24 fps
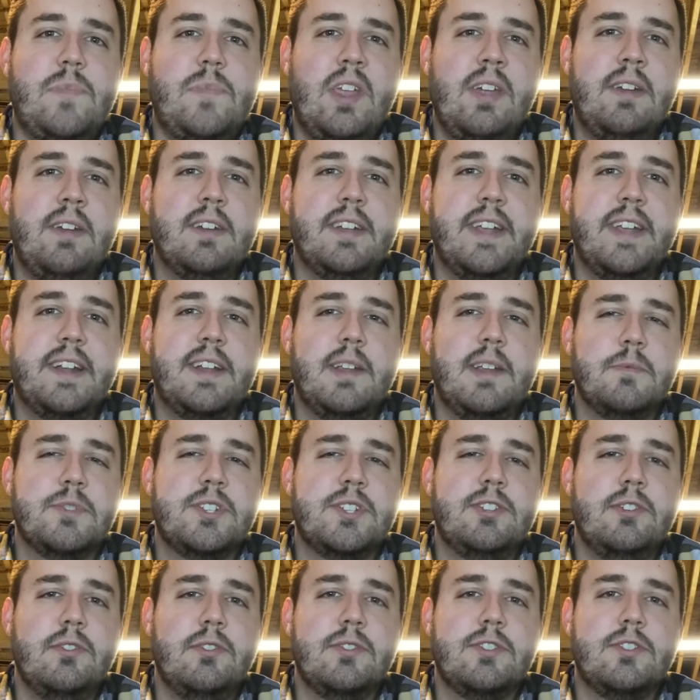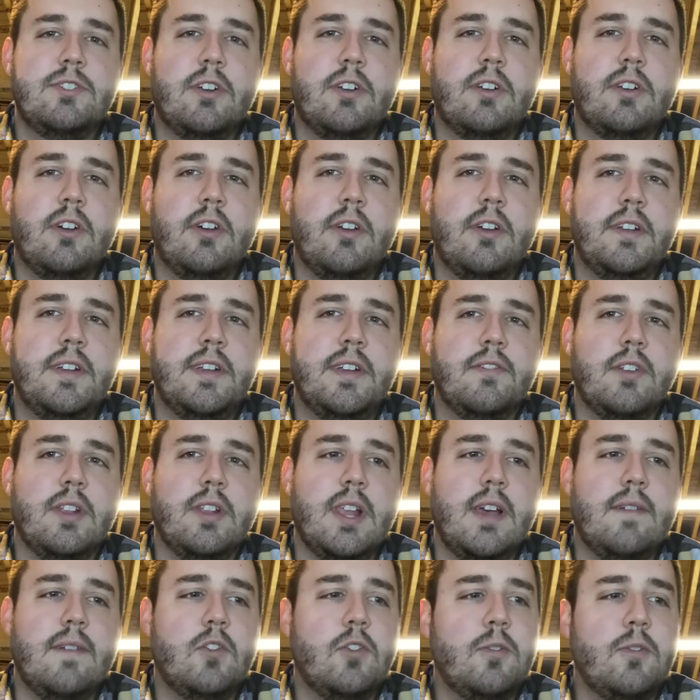connecting with students on a different
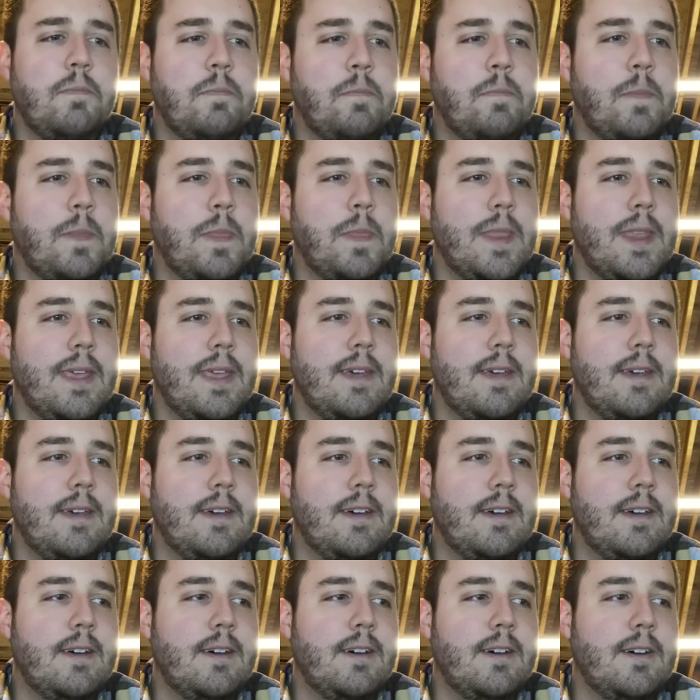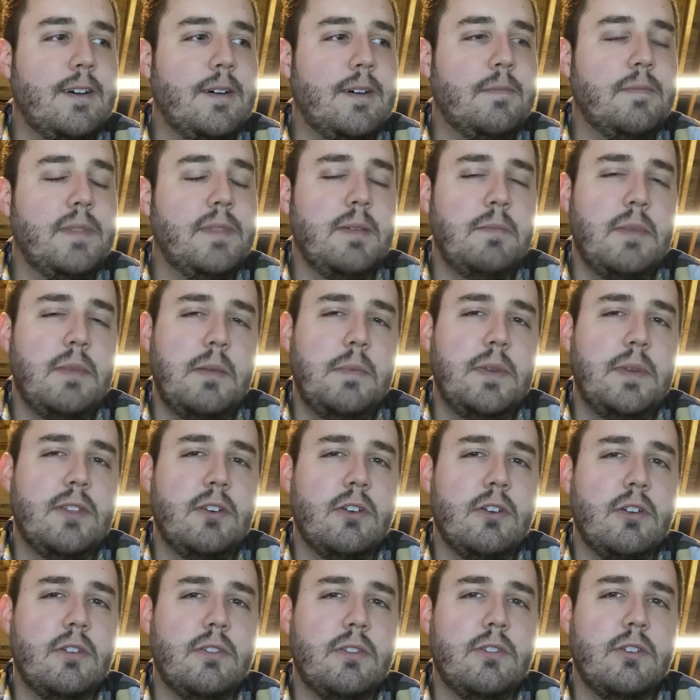level than maybe
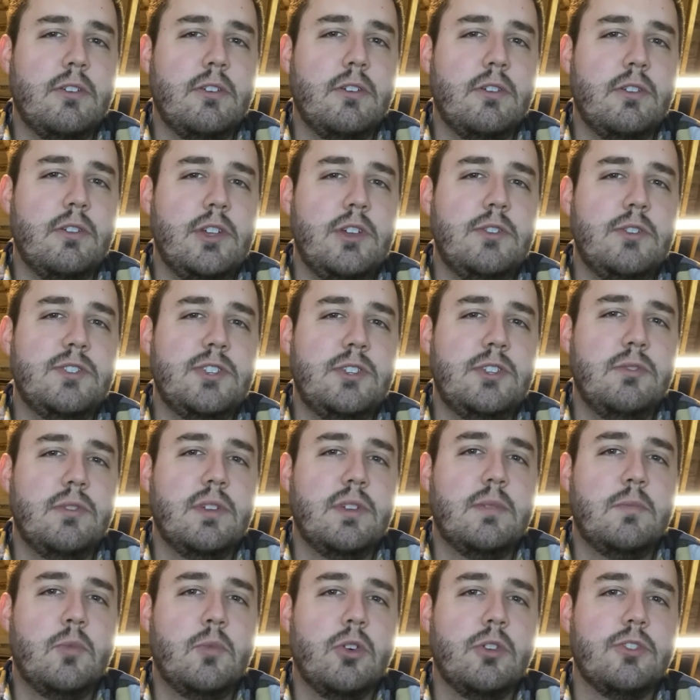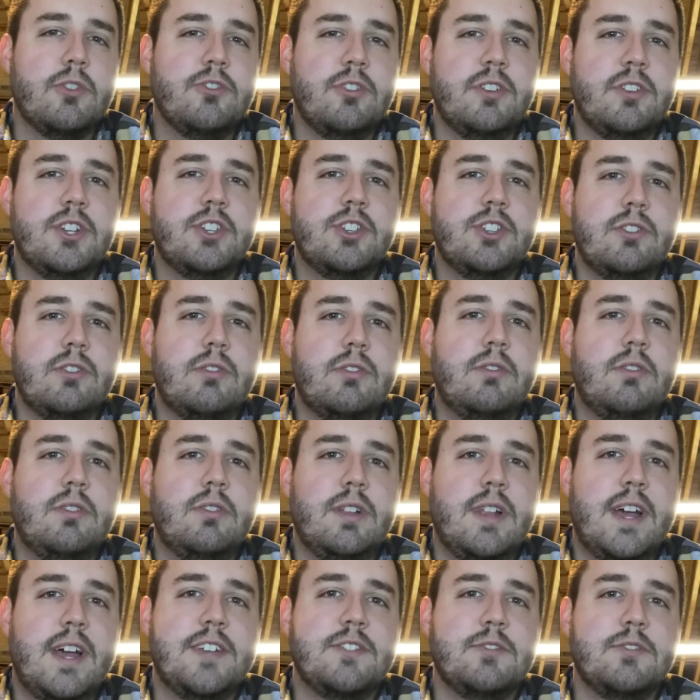they're used to in a more traditional
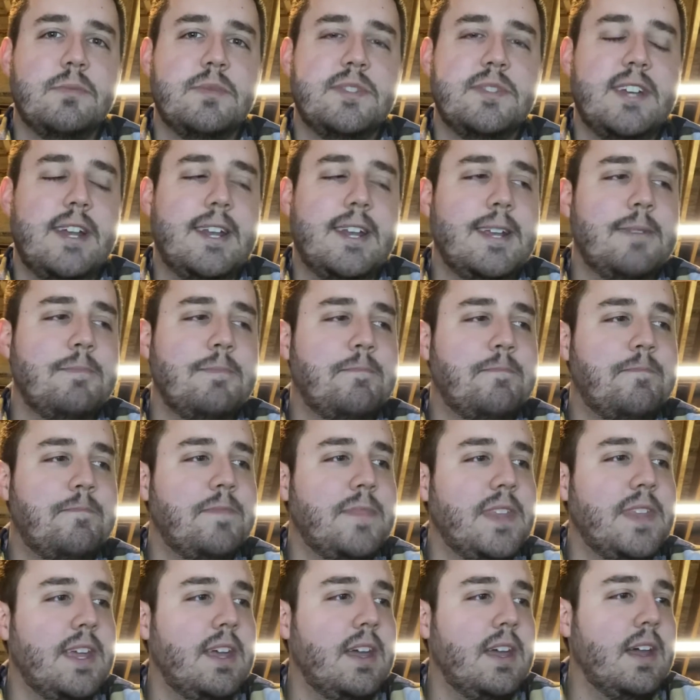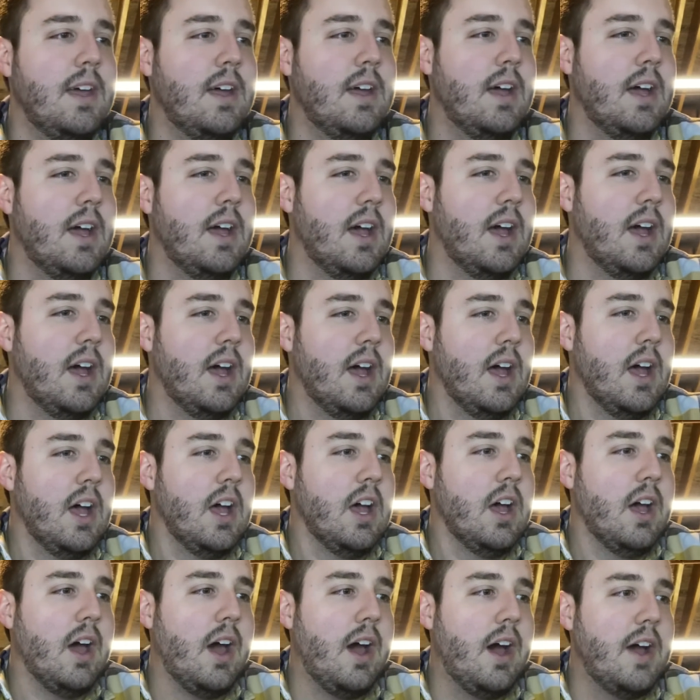classroom setting.
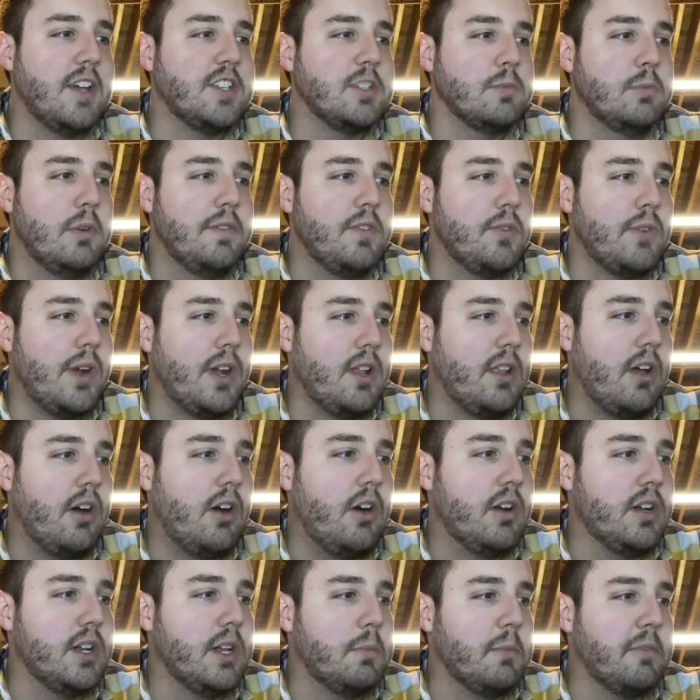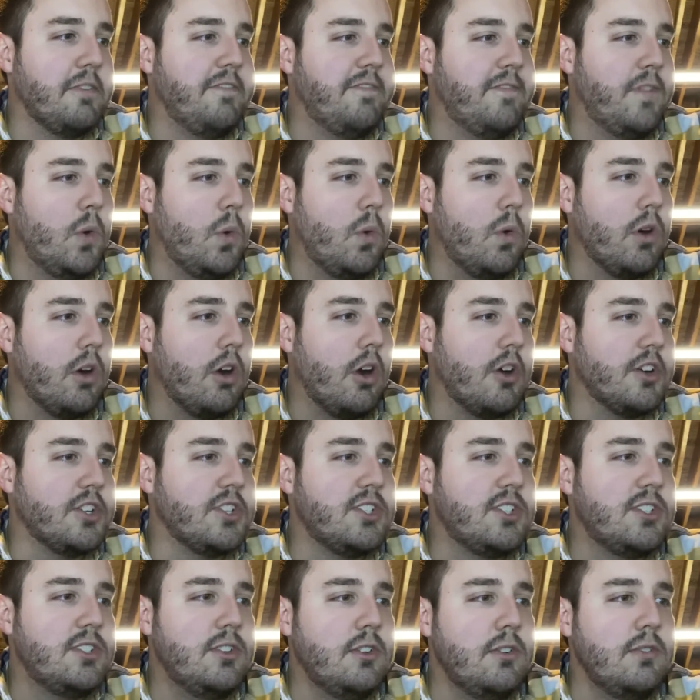So moving right along, number 4, are
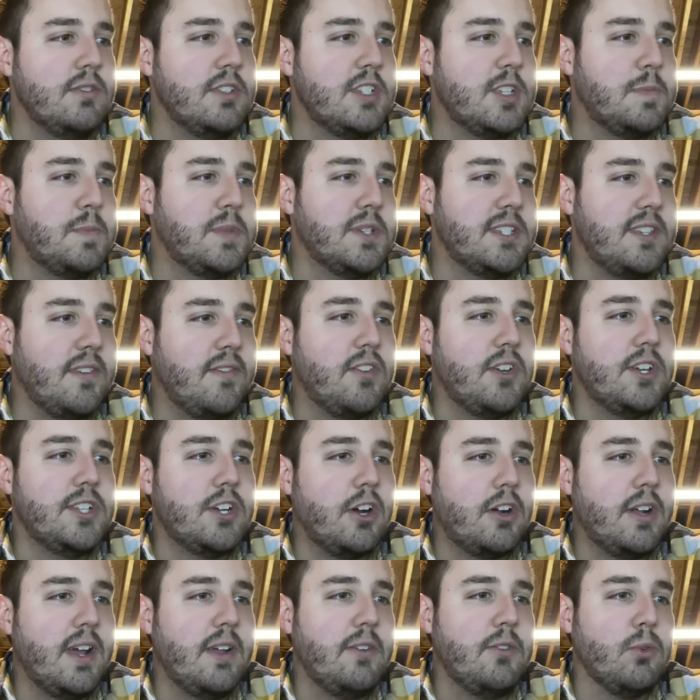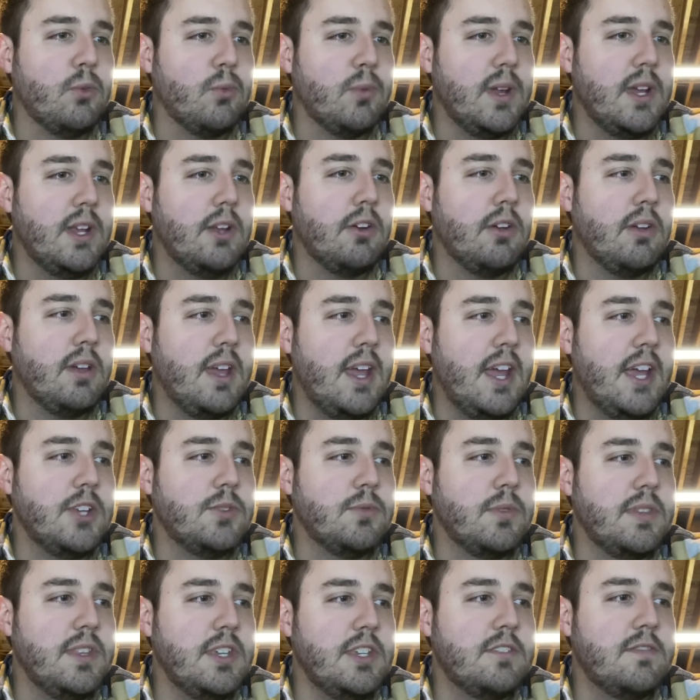students specifically taught how to read or
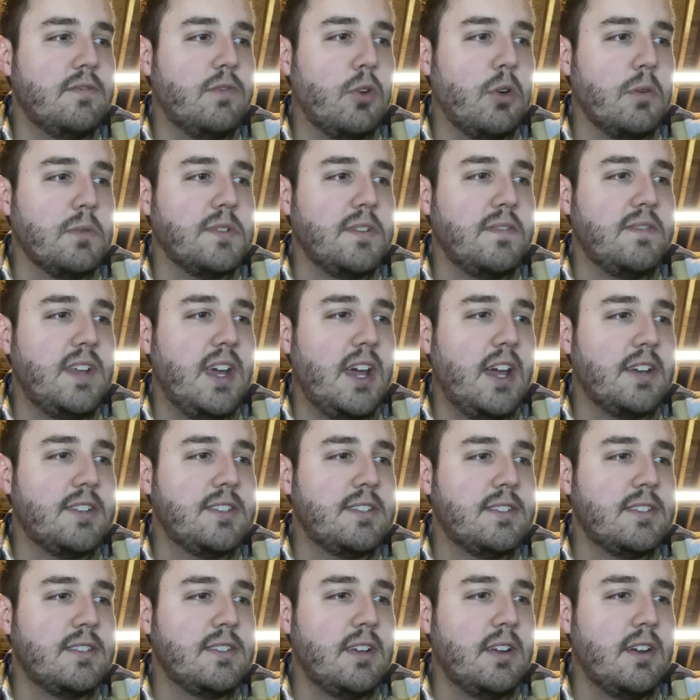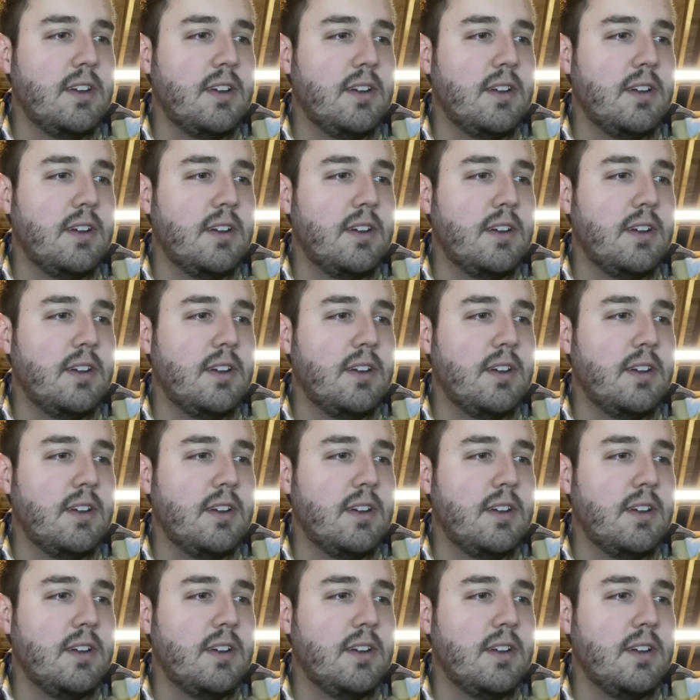engage with these forms of text?